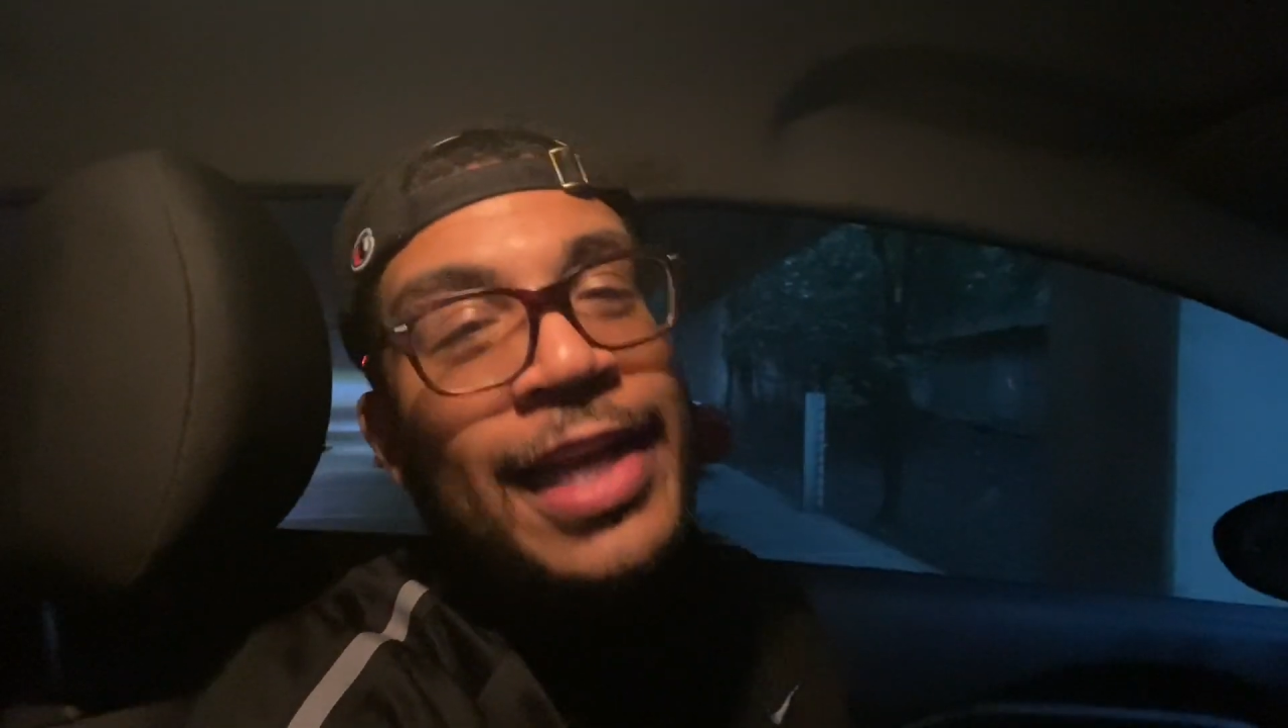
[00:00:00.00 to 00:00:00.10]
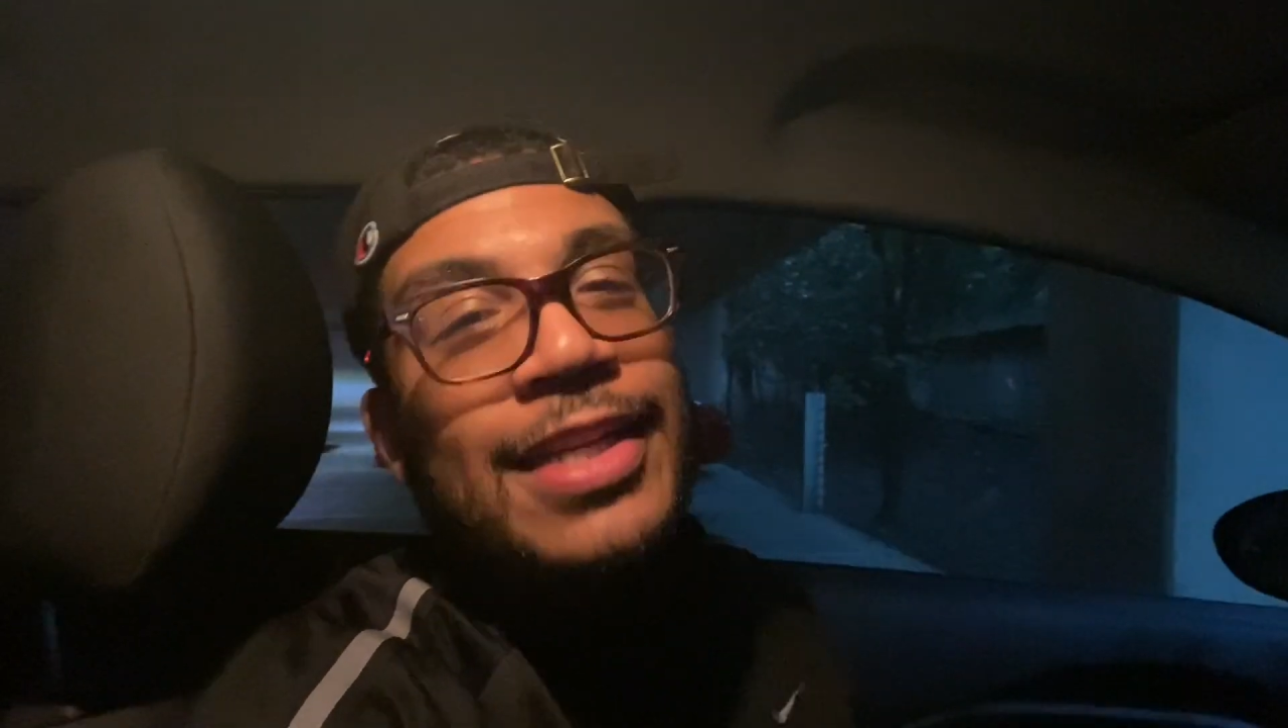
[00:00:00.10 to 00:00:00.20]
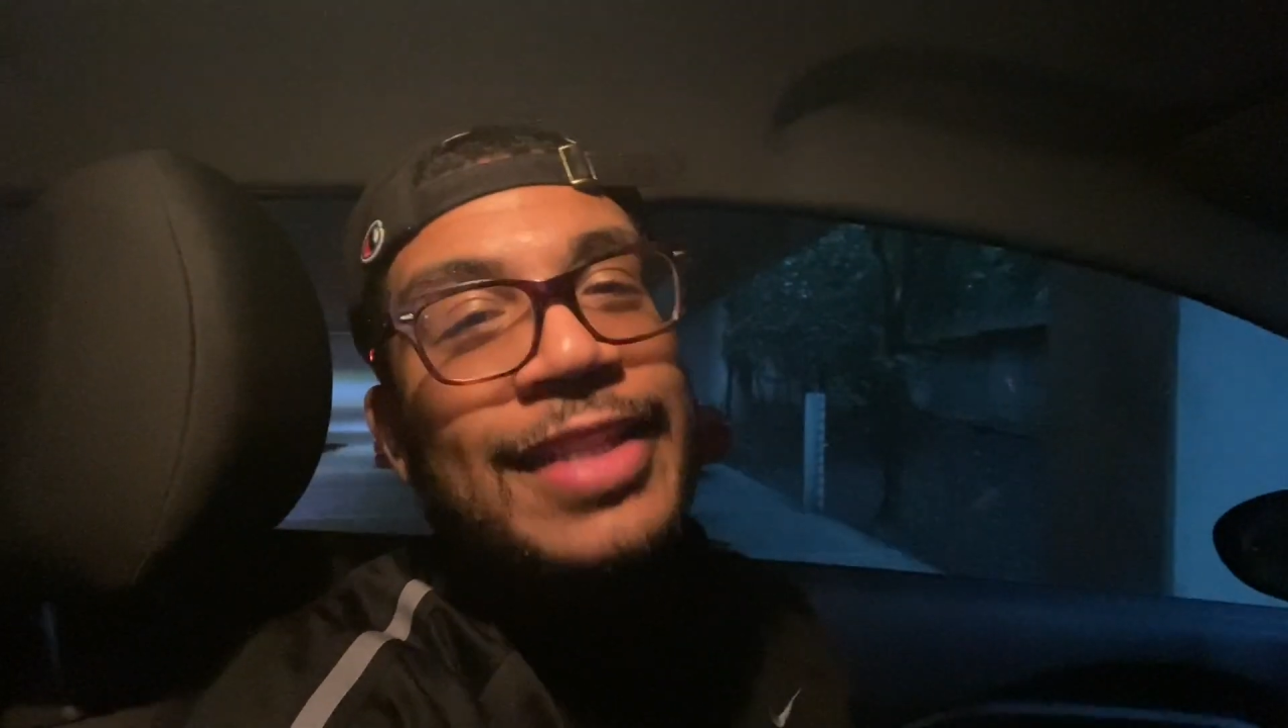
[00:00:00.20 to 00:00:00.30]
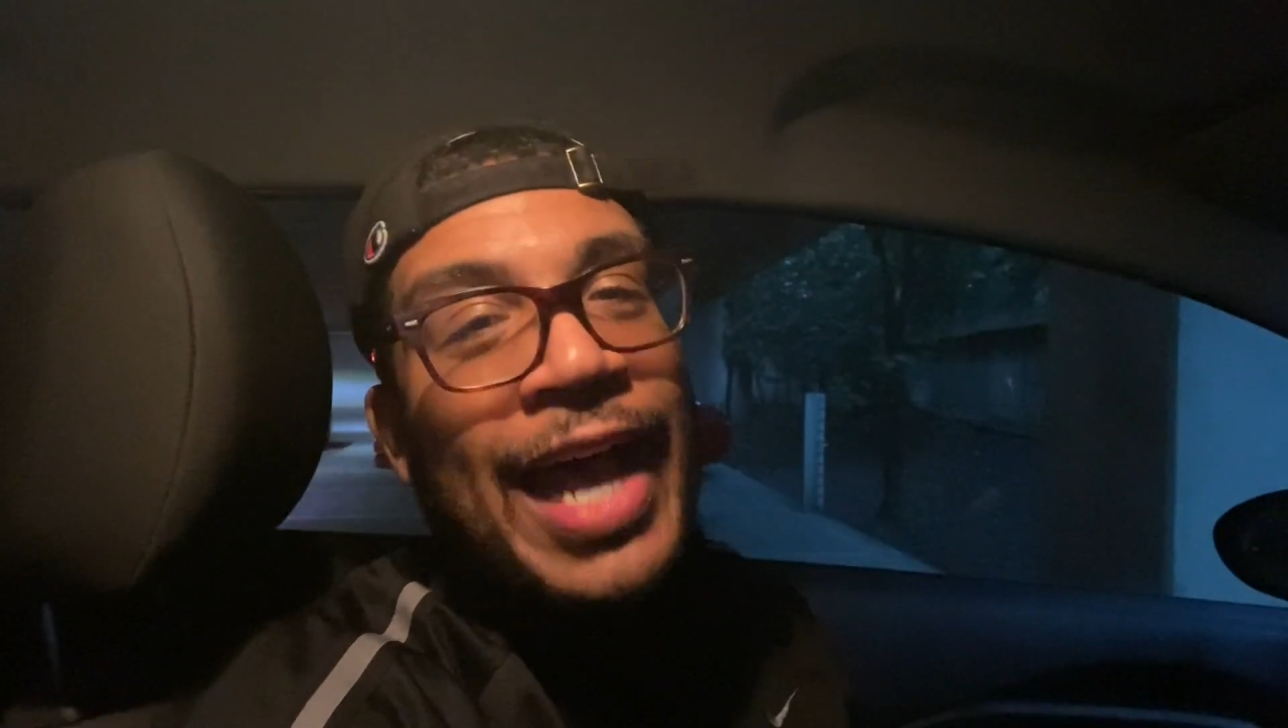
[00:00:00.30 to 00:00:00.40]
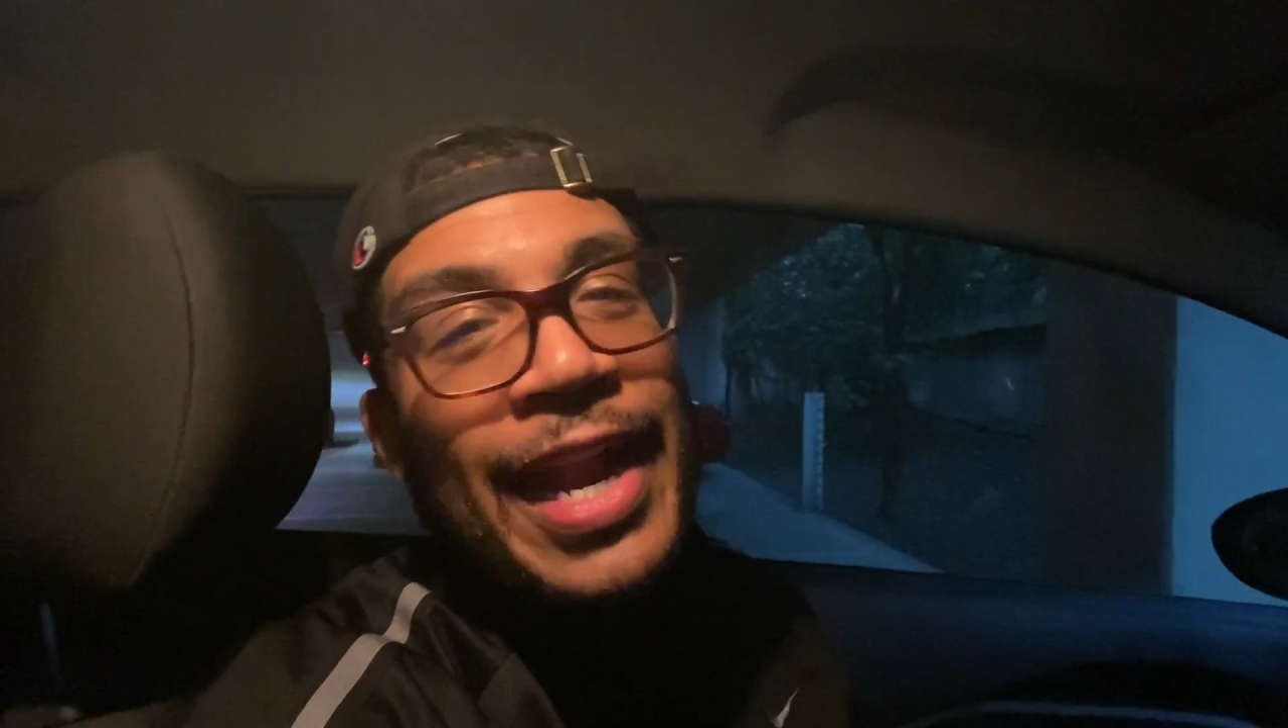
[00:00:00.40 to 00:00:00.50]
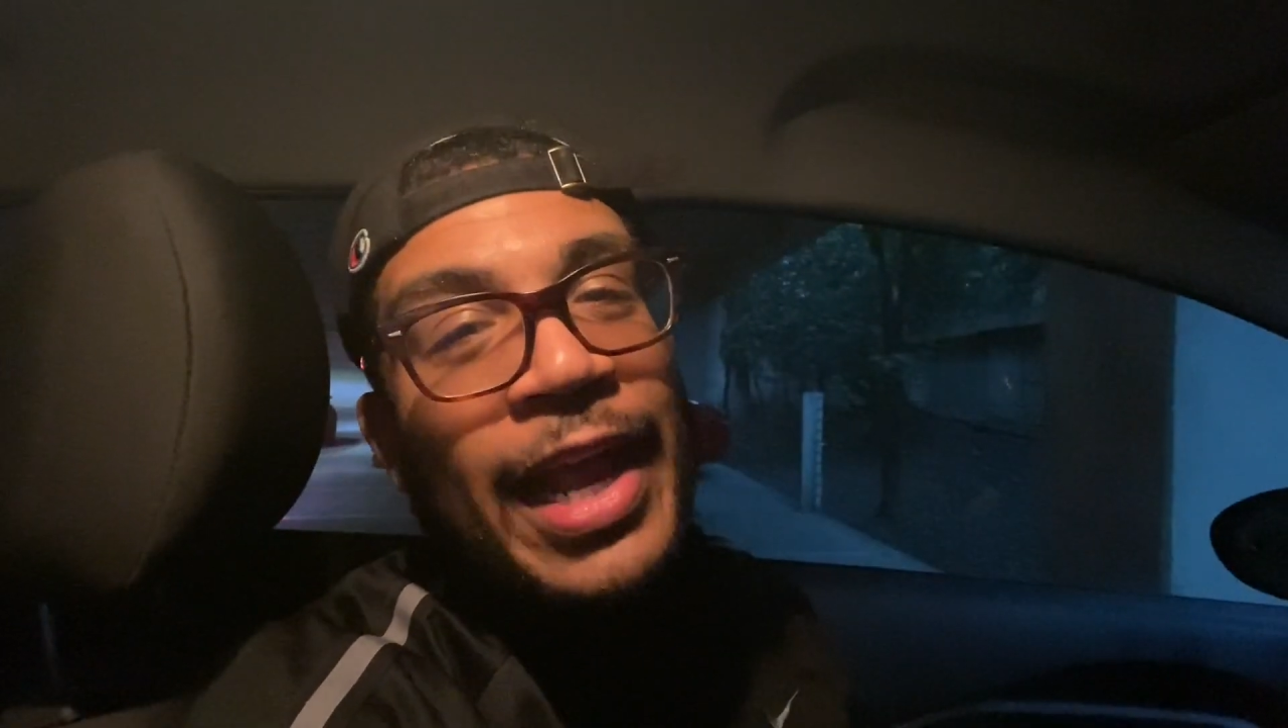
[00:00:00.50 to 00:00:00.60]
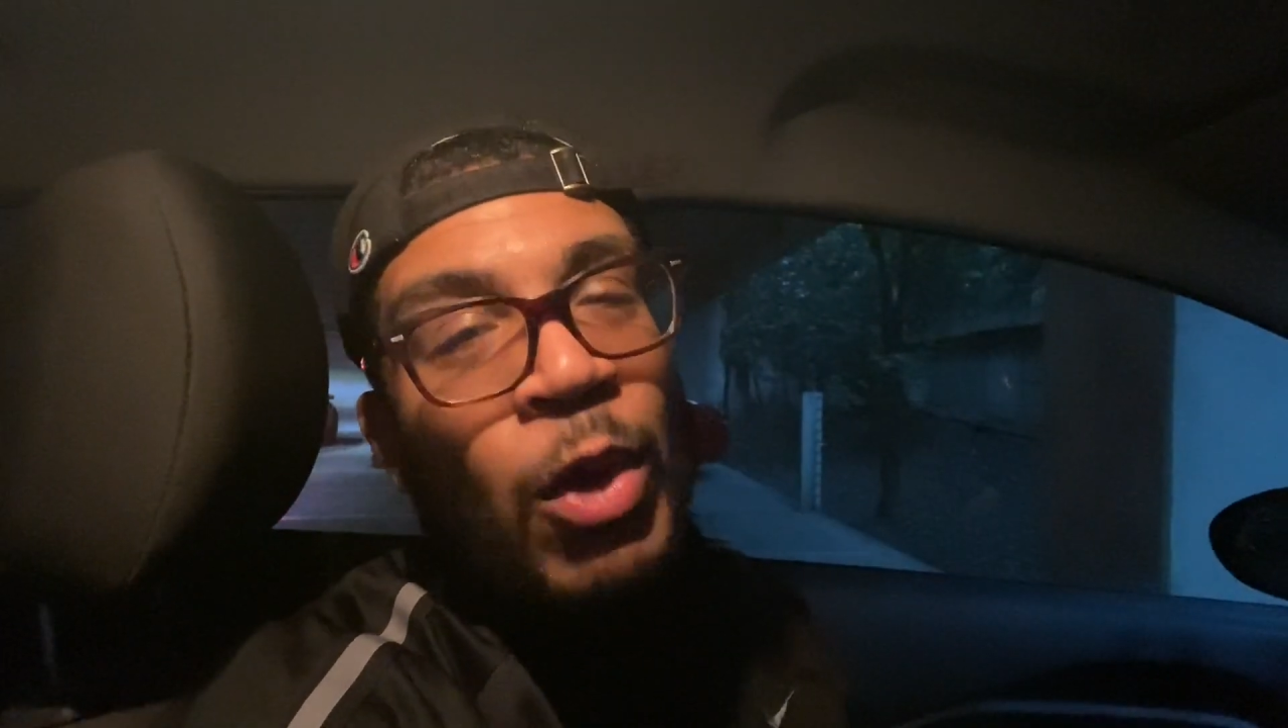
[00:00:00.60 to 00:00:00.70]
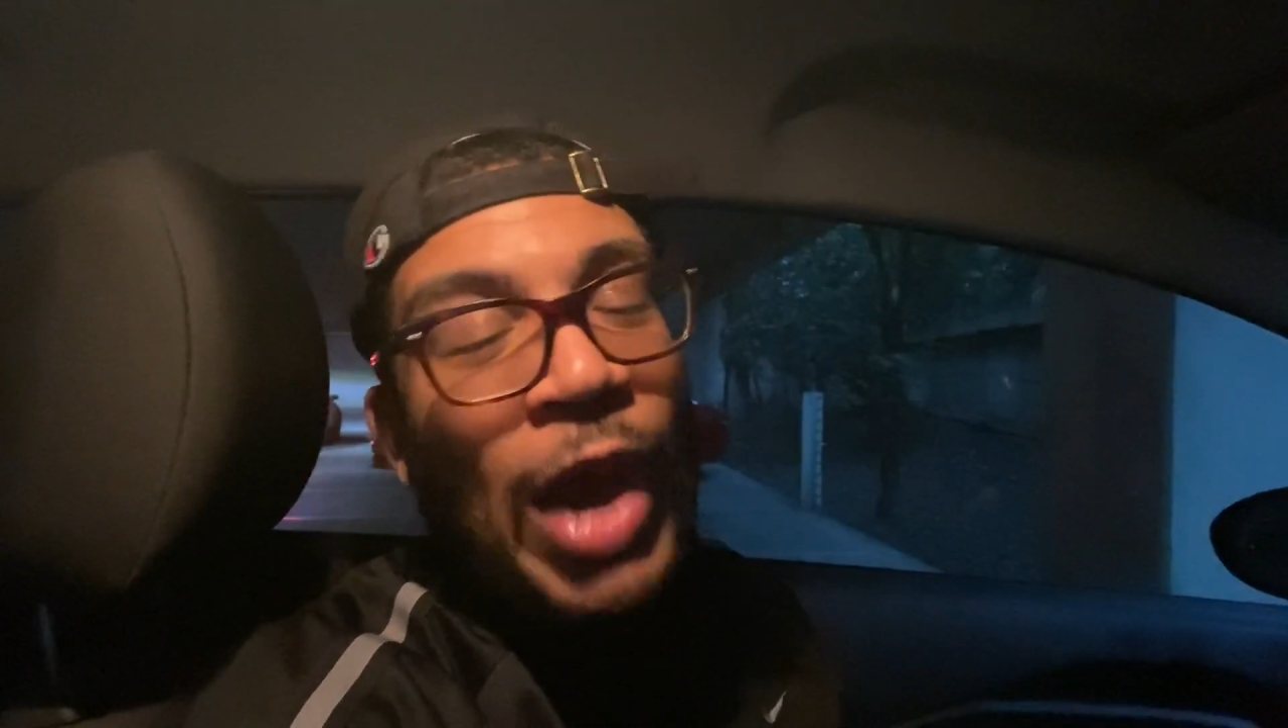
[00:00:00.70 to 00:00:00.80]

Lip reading: signing